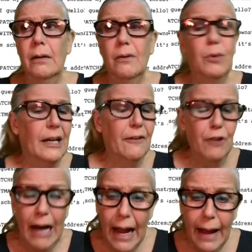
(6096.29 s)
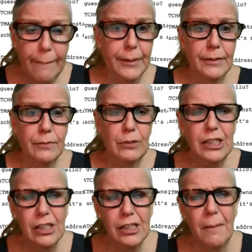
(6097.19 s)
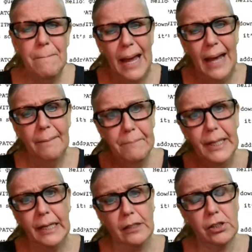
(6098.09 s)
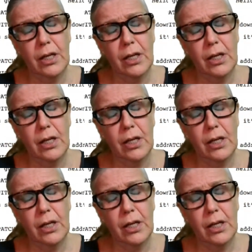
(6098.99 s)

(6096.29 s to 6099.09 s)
whatever happened was just a bad mix